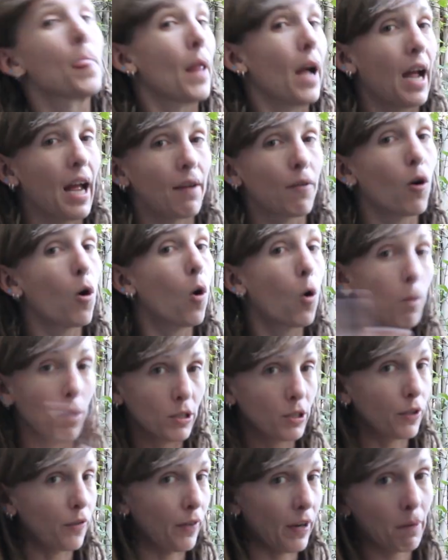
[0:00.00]
I have a whole
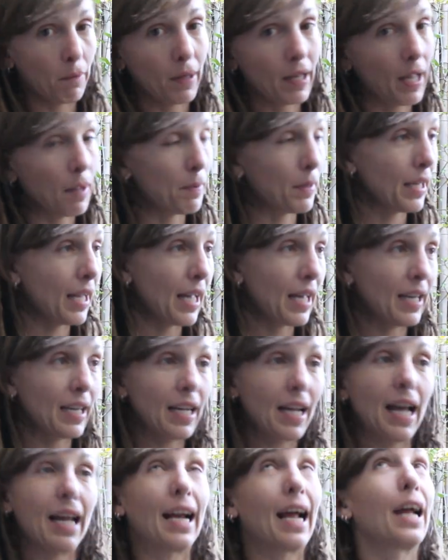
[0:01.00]
bunch of family up in
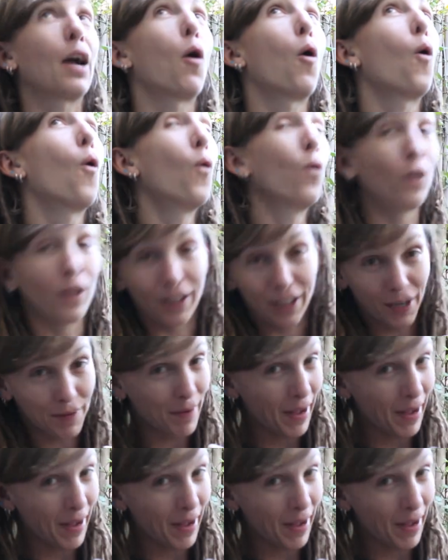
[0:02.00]
Canada, and I only go